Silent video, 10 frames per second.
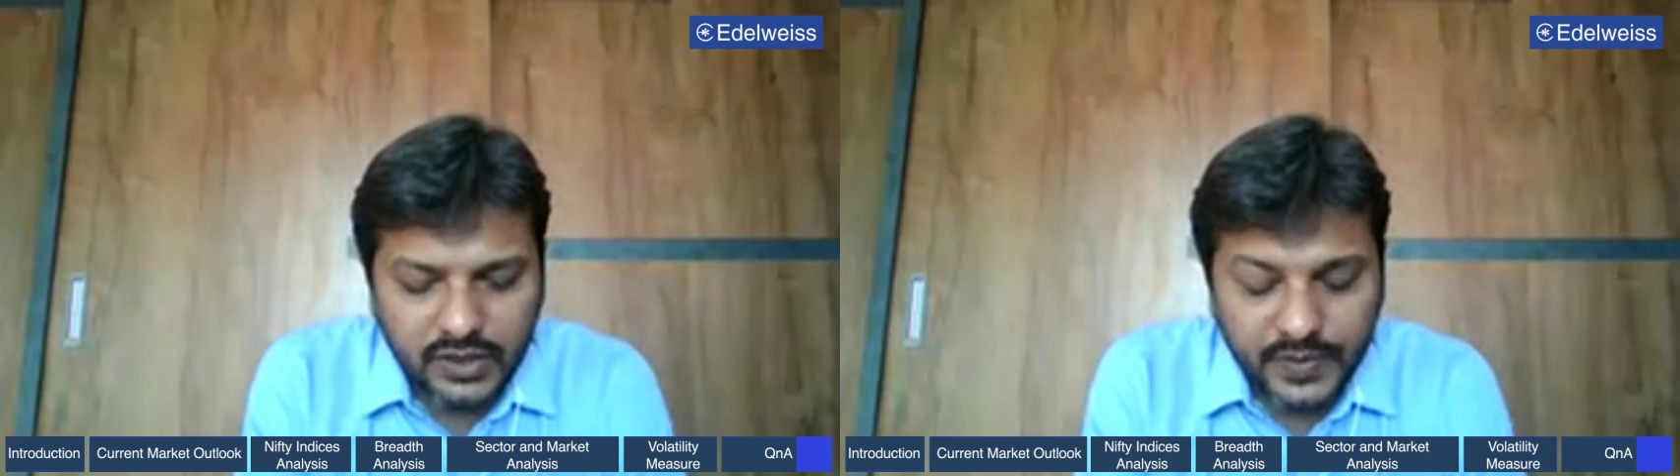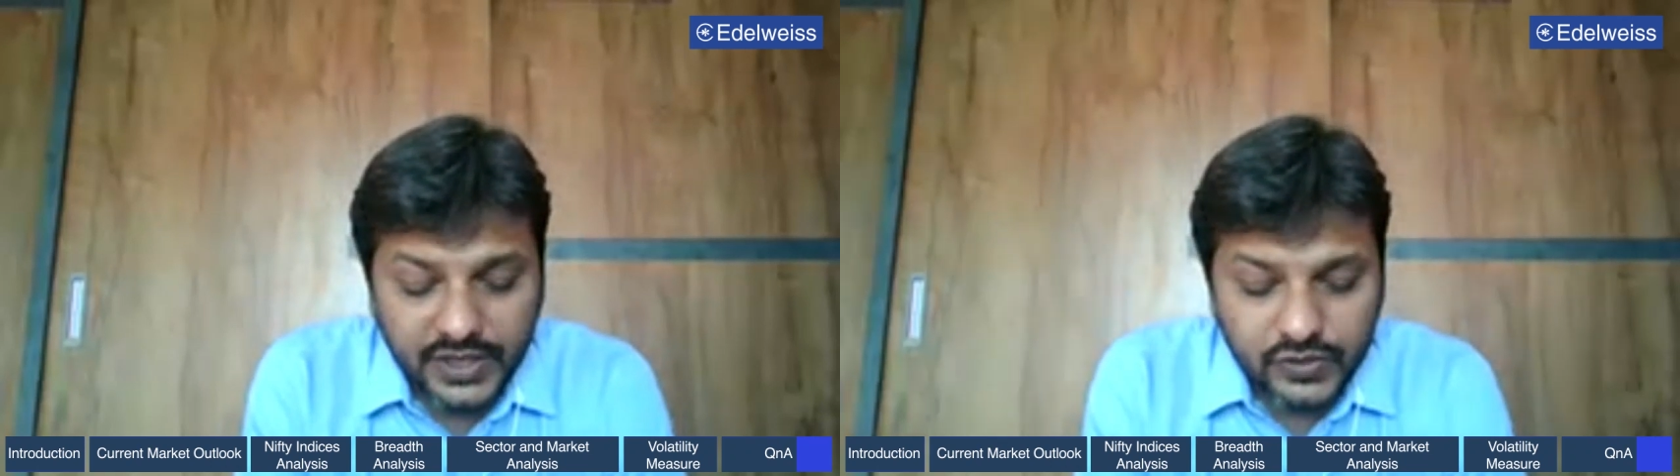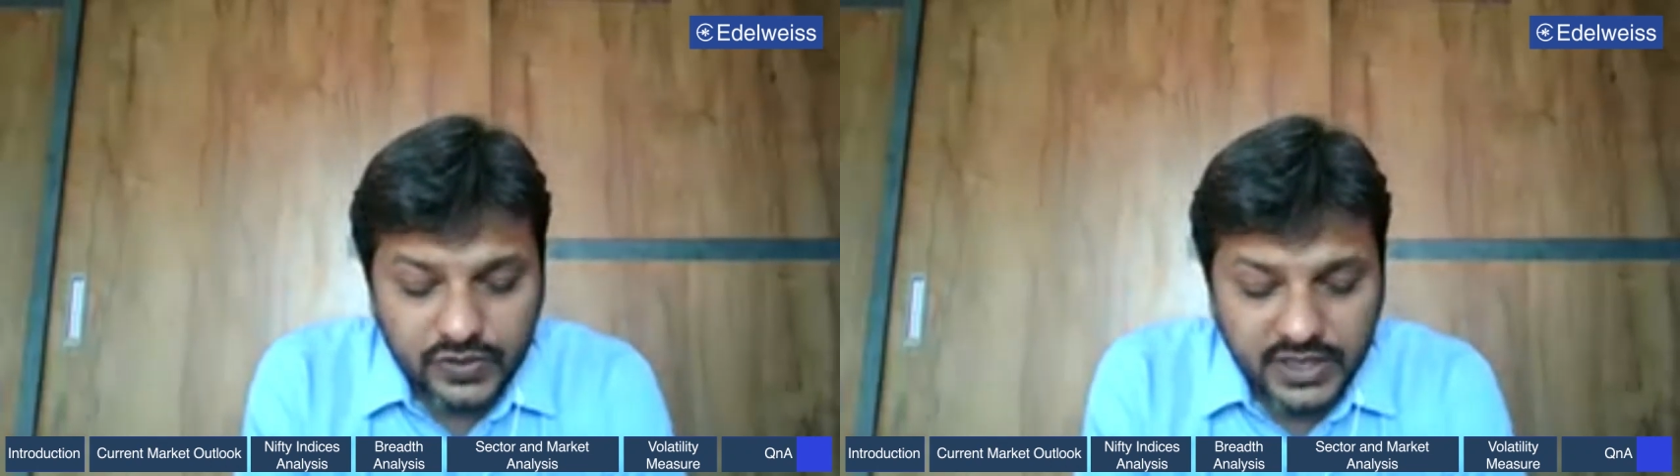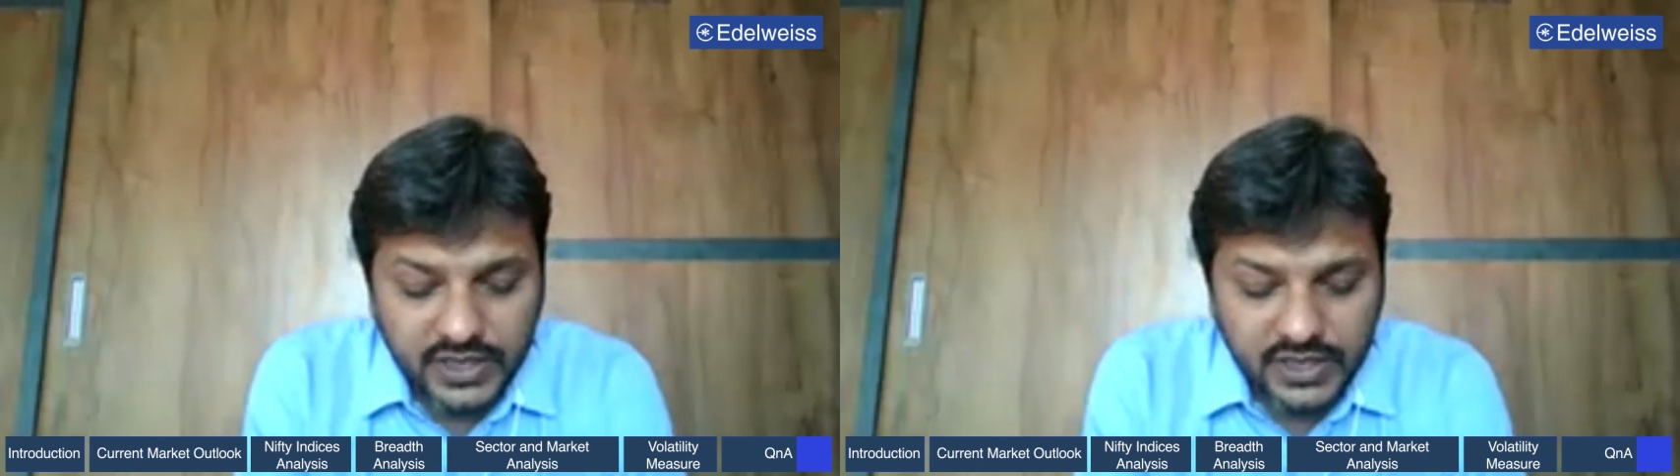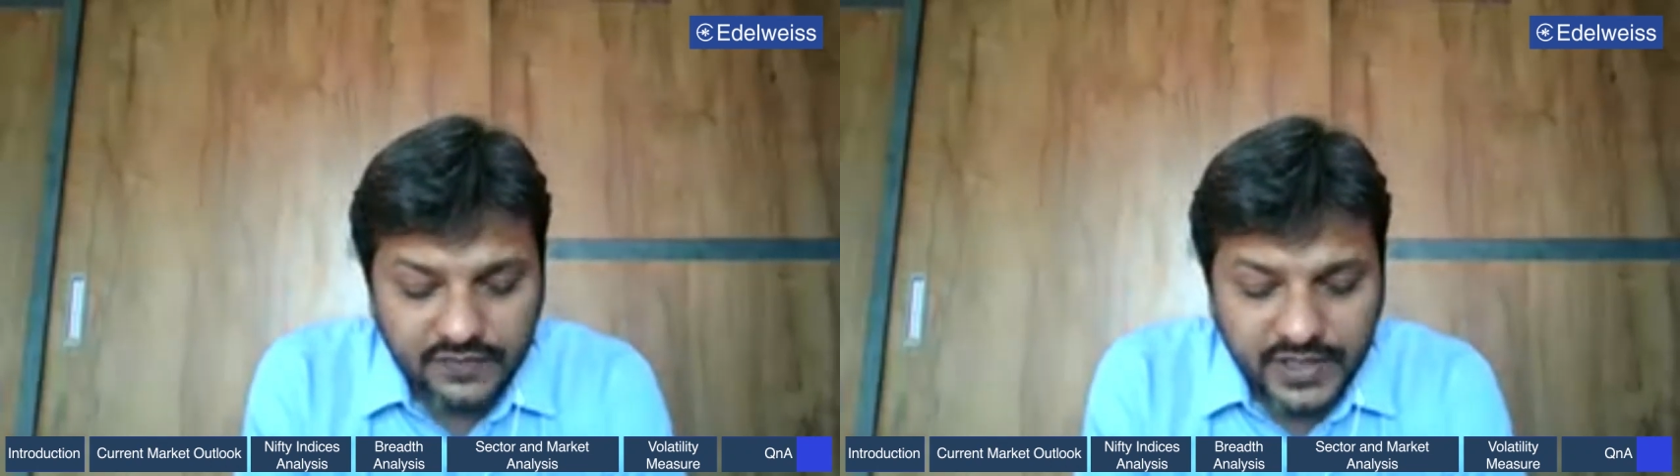
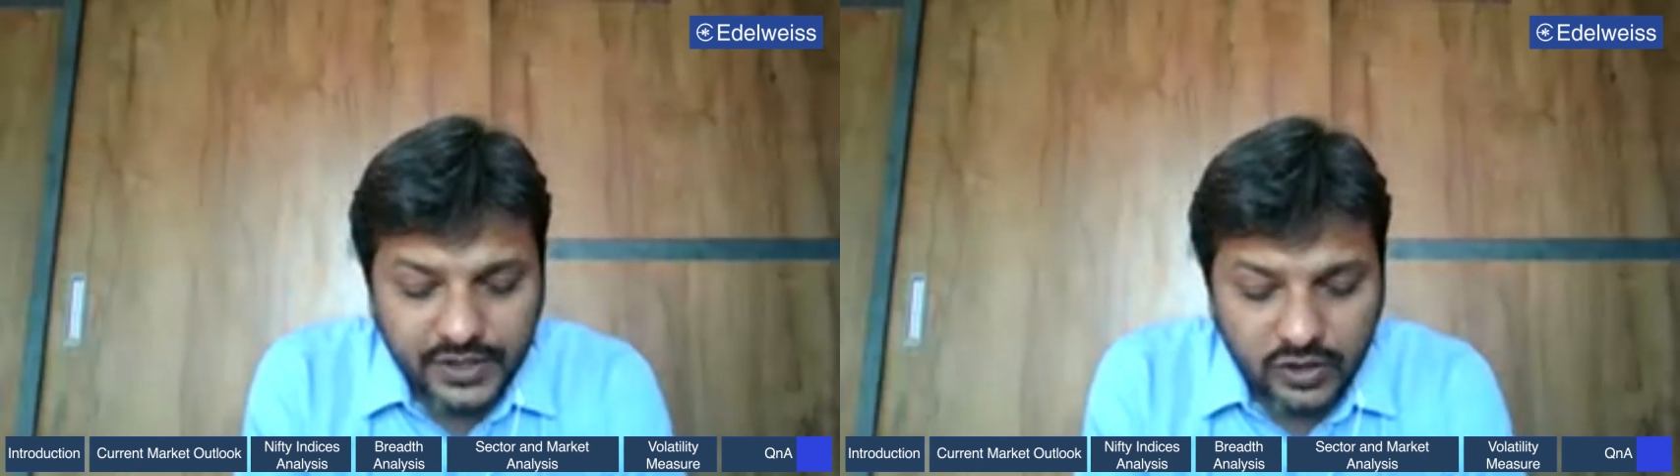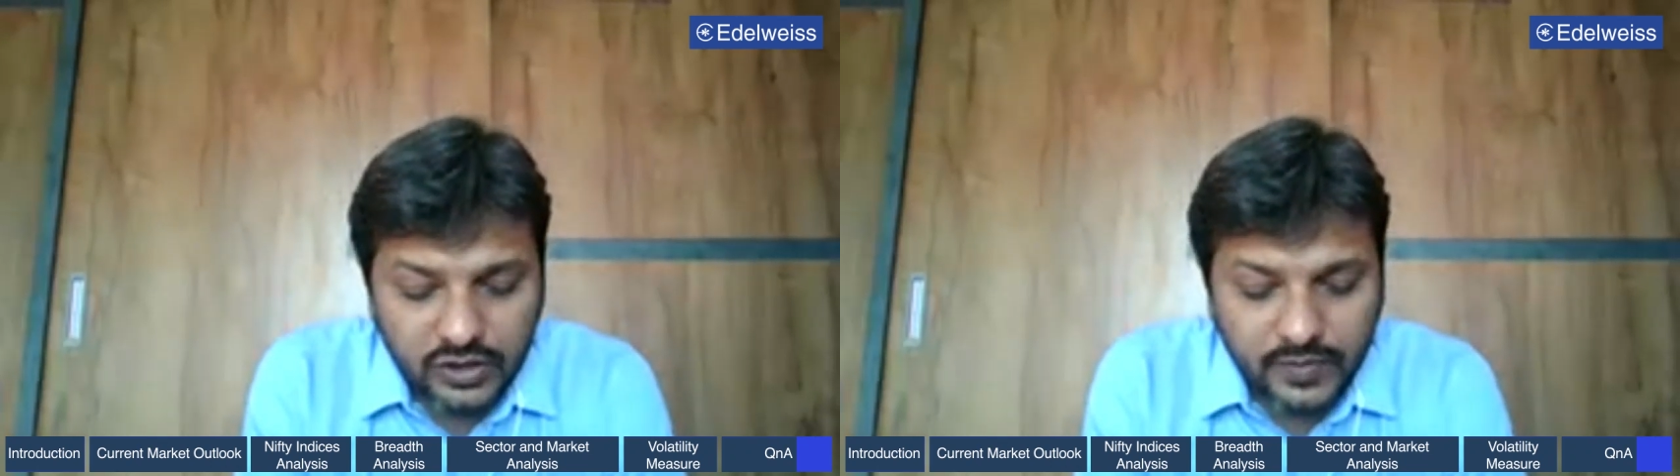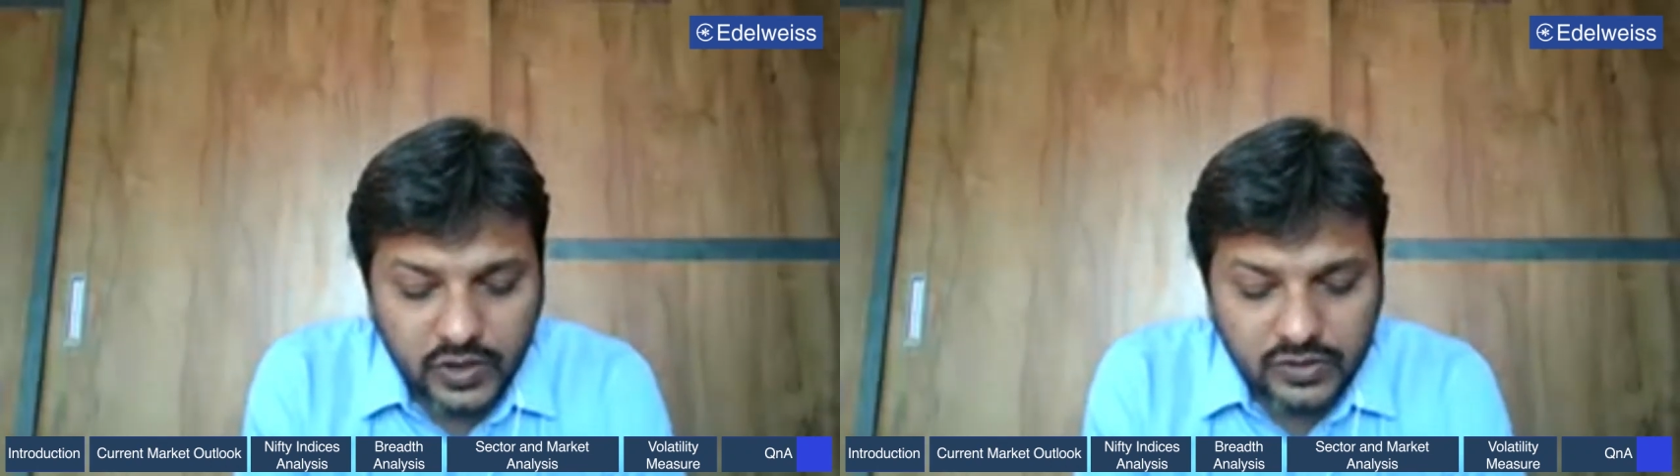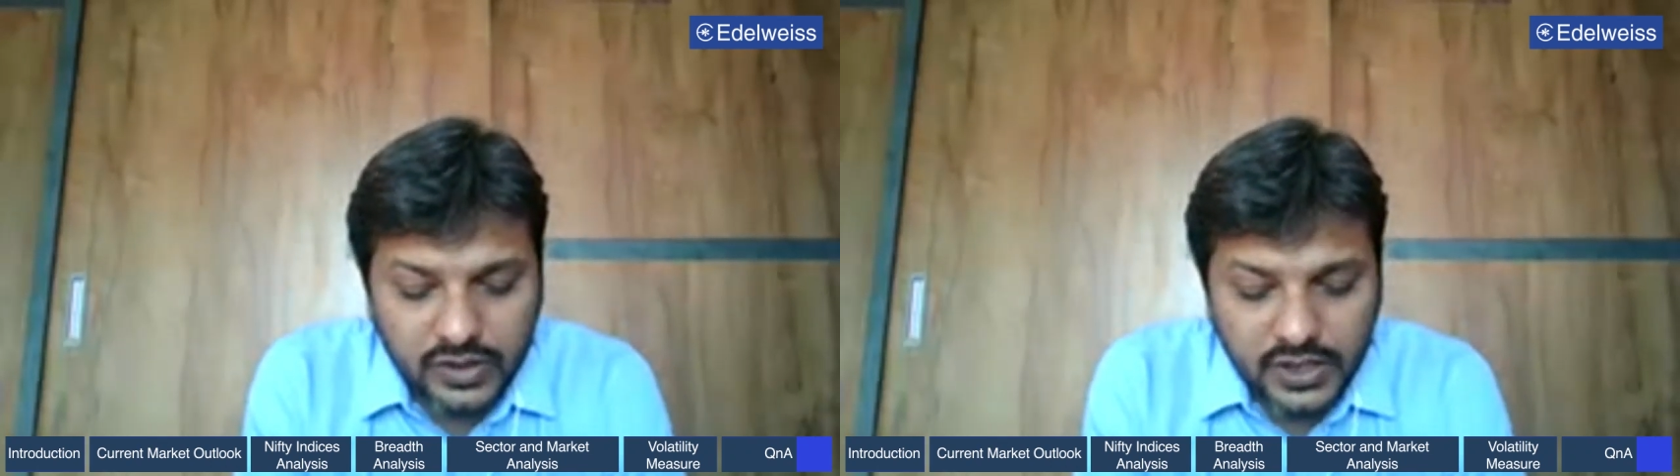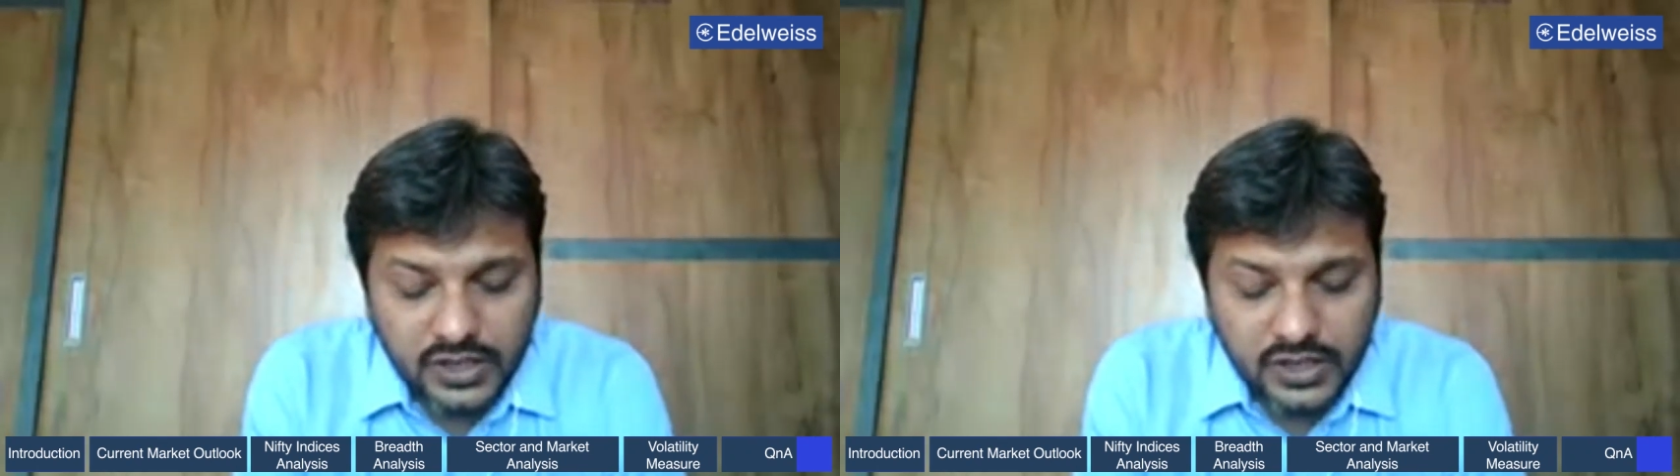particularly if I talk about